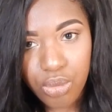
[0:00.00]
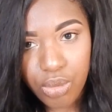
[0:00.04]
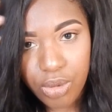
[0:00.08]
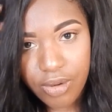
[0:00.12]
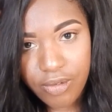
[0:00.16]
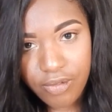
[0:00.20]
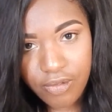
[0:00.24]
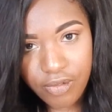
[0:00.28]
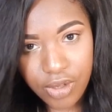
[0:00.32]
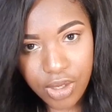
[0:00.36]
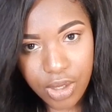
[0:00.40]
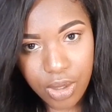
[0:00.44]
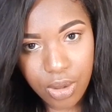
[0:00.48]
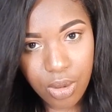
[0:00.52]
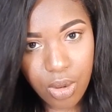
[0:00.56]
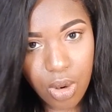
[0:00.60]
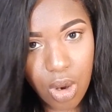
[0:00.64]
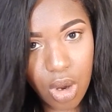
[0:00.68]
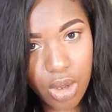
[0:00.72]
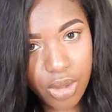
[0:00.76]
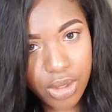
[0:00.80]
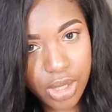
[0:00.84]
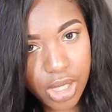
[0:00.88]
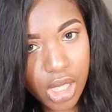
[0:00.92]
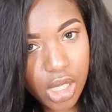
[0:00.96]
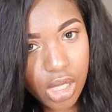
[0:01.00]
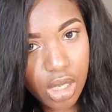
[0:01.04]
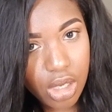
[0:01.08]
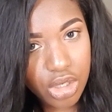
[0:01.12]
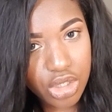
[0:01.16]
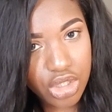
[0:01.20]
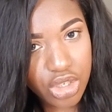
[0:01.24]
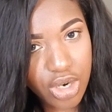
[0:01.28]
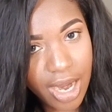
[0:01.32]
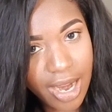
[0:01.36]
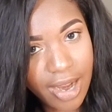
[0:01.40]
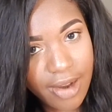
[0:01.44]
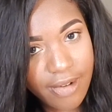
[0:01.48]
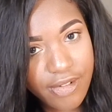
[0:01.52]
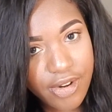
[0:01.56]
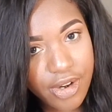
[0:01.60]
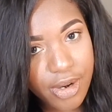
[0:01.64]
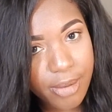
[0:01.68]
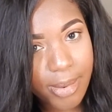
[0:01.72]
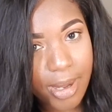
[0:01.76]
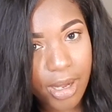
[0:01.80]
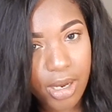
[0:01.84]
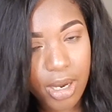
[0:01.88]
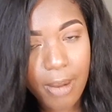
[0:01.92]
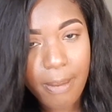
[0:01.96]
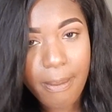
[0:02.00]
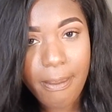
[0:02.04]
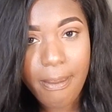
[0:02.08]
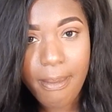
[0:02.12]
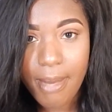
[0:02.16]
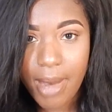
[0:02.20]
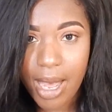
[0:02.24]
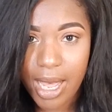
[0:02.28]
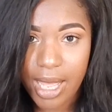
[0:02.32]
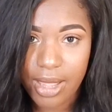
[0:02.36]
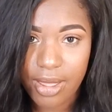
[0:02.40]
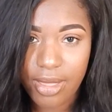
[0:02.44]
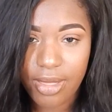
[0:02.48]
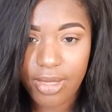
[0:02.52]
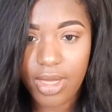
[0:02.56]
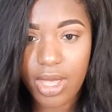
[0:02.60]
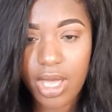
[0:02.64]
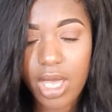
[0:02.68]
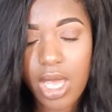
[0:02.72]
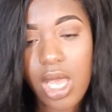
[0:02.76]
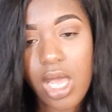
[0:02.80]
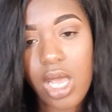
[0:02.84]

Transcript: review on the closure after about a month,